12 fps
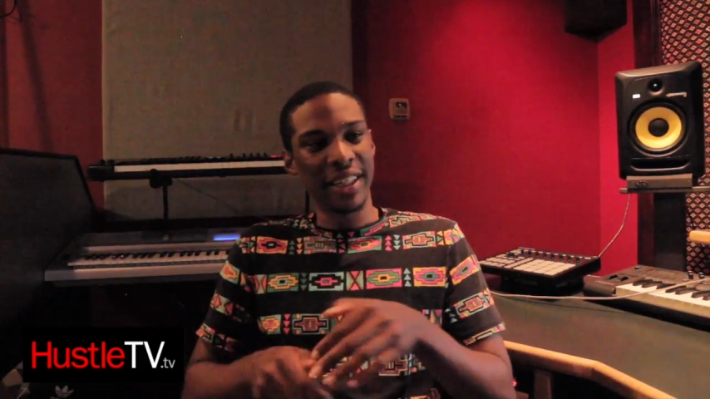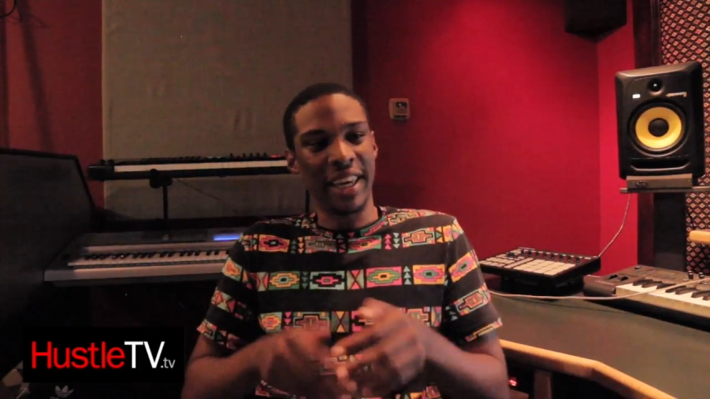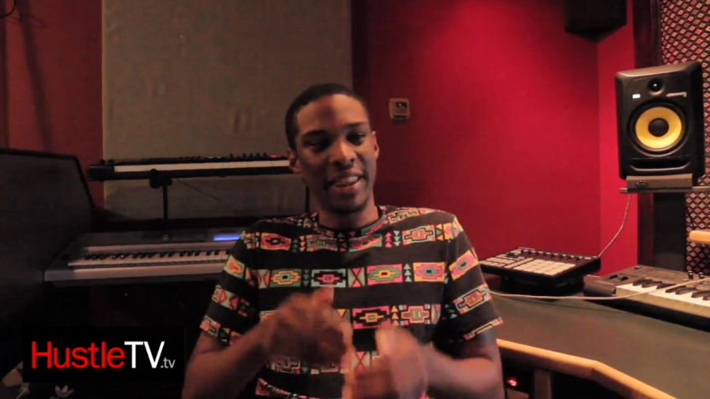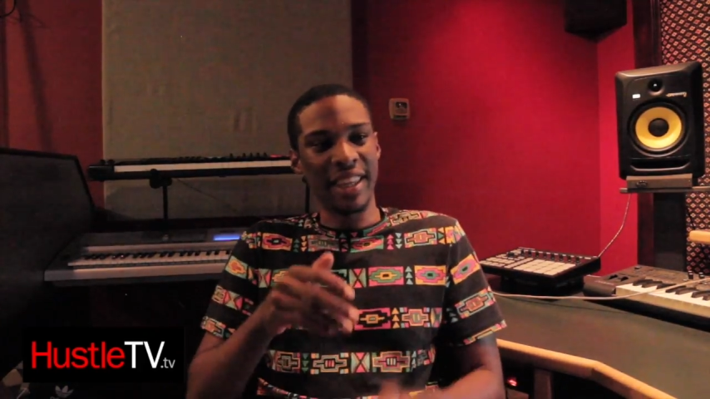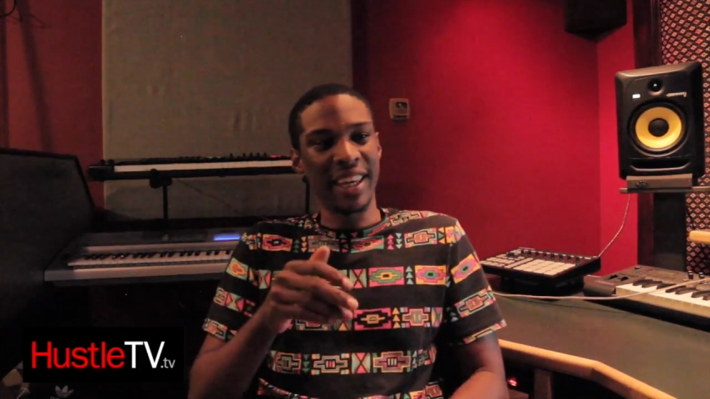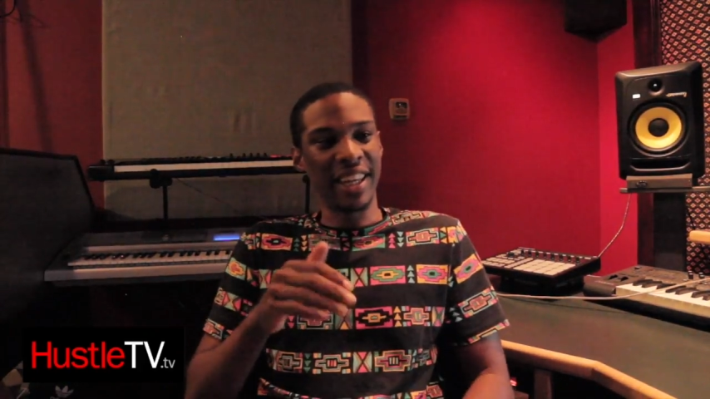
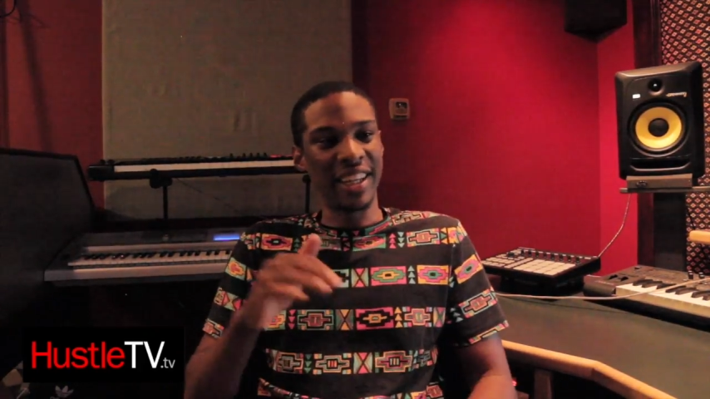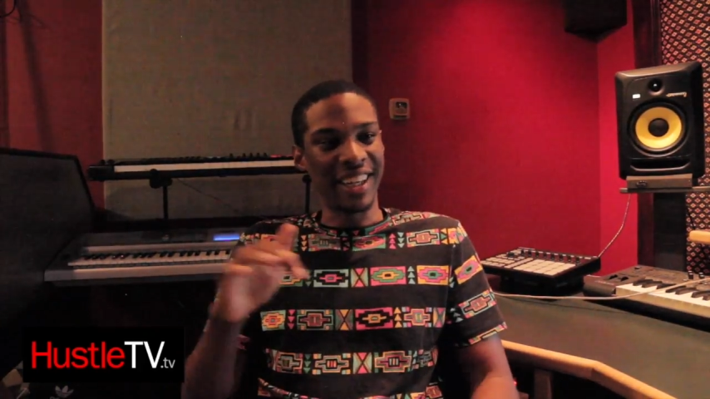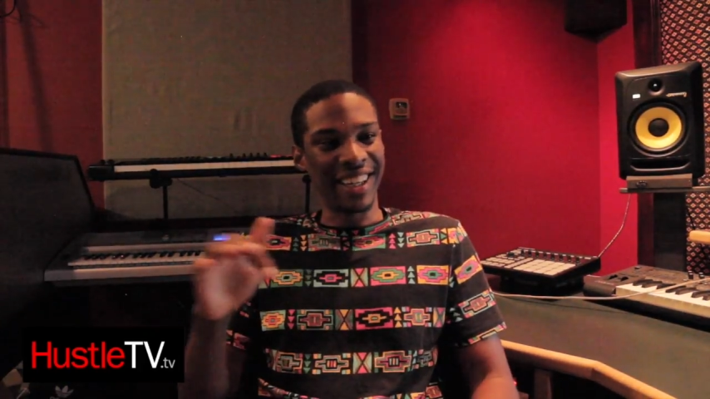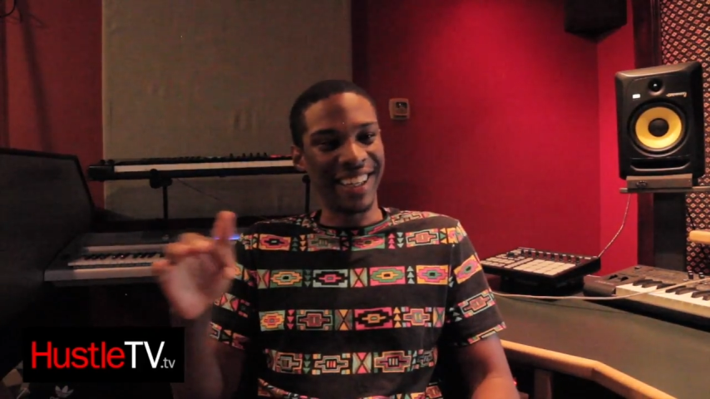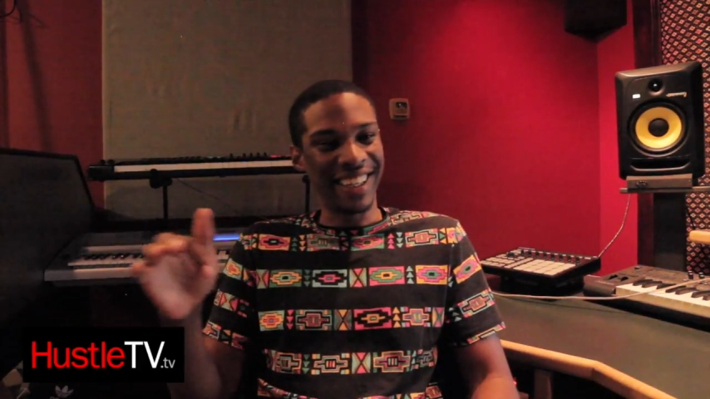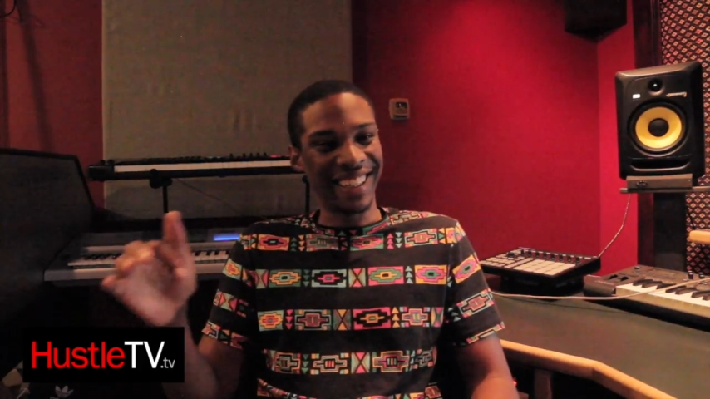and then
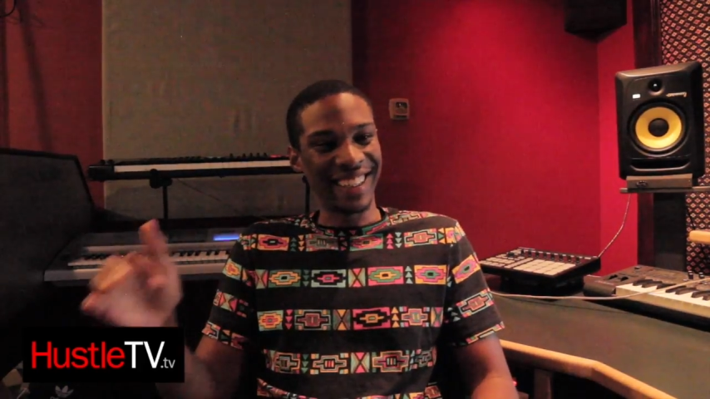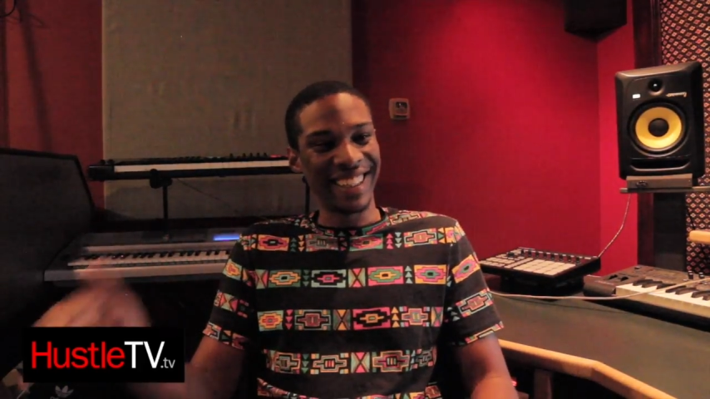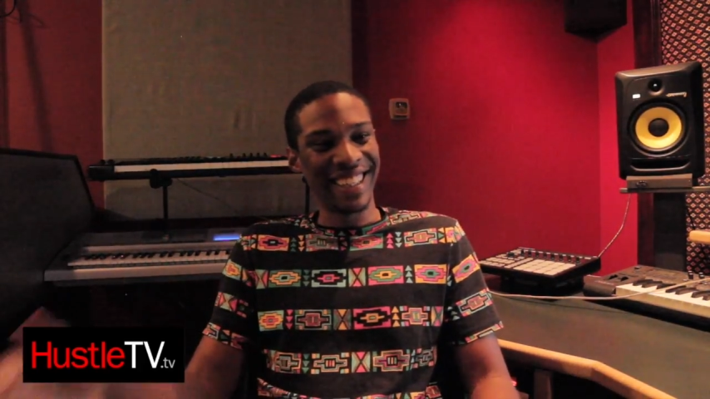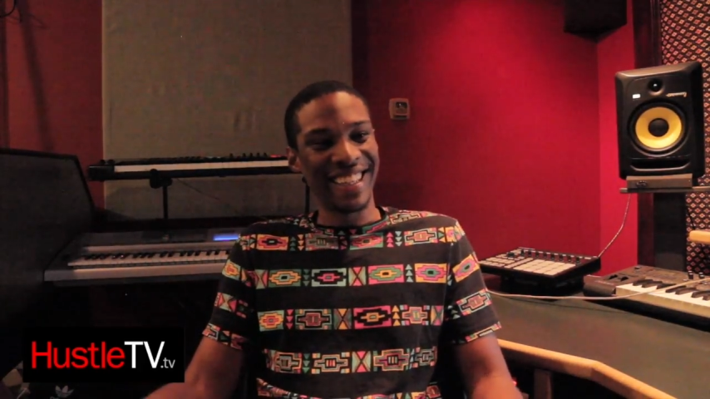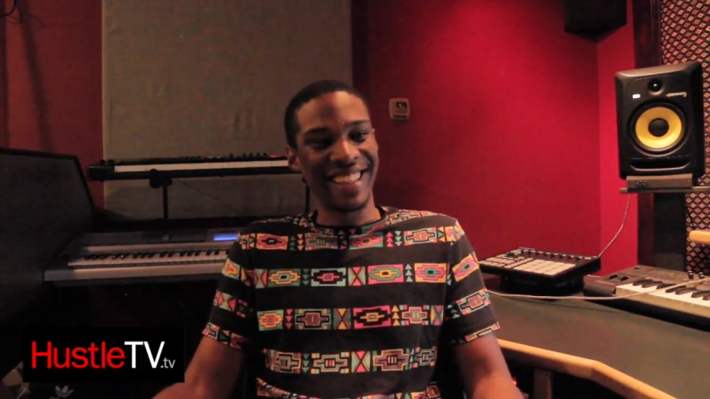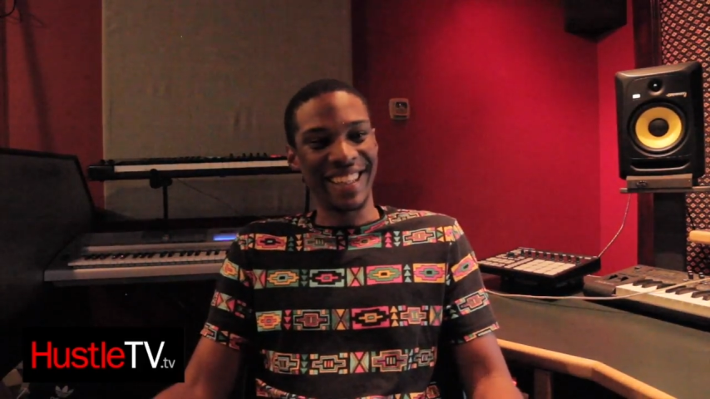uh,
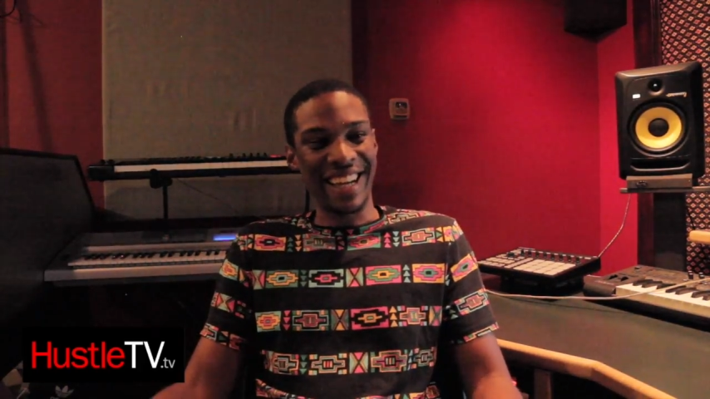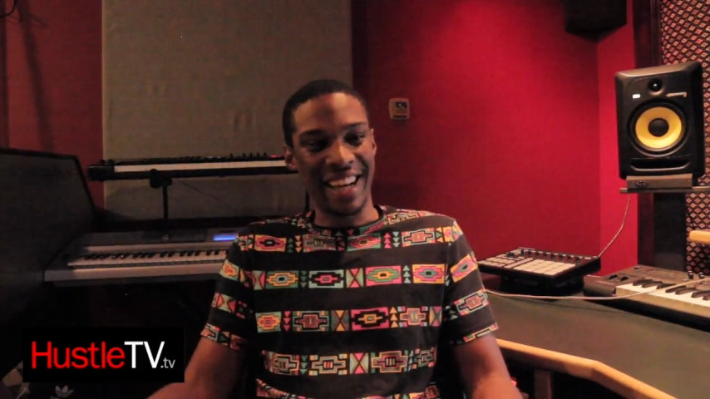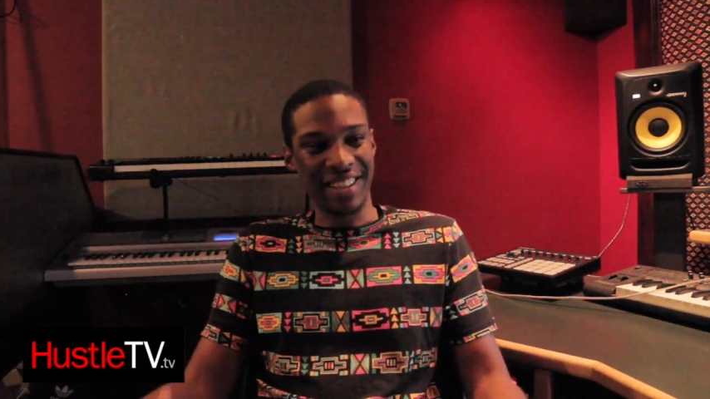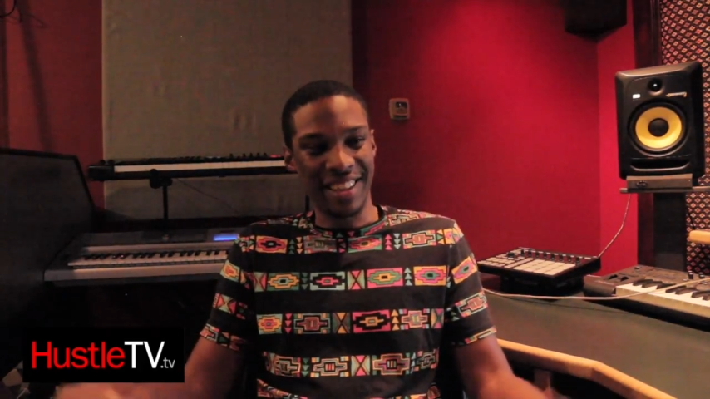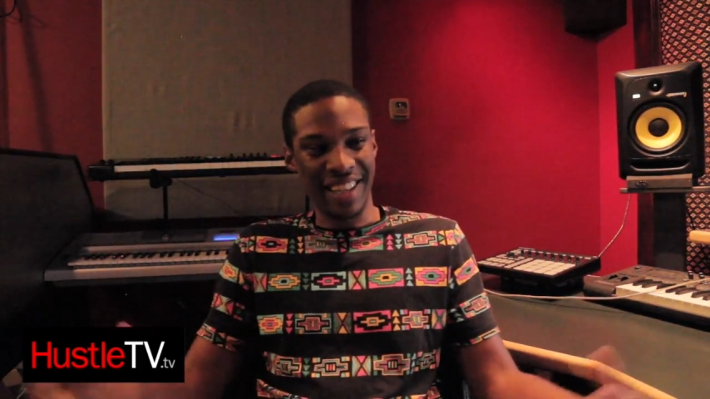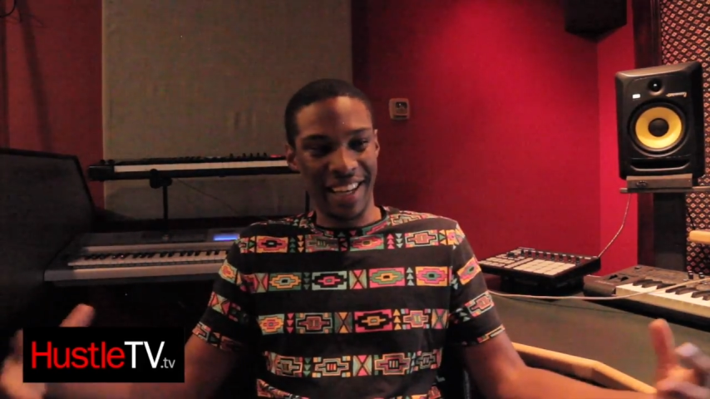then I
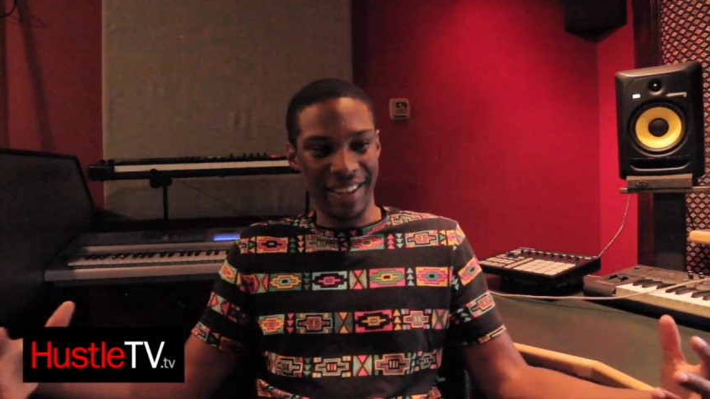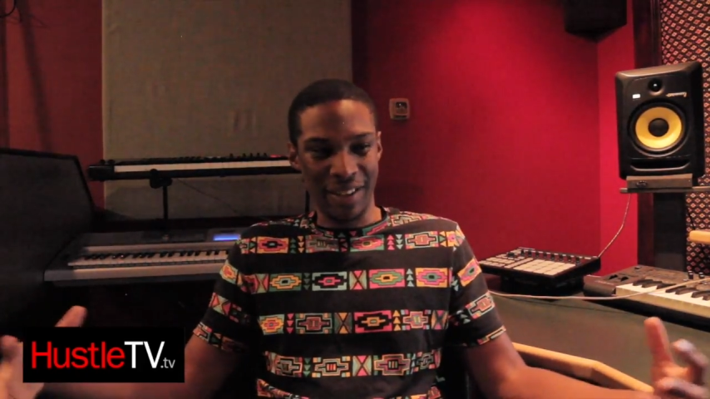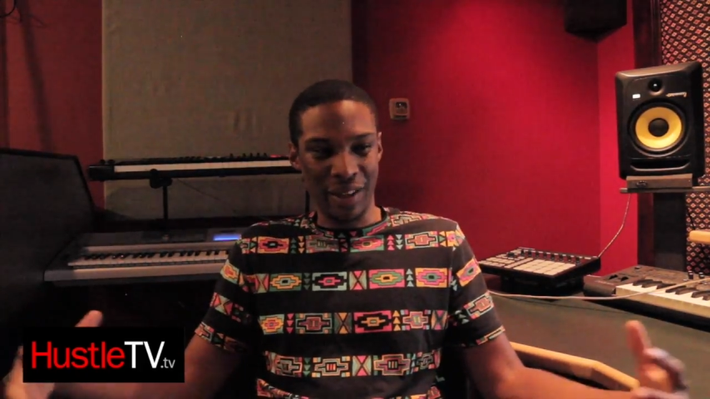have to thank,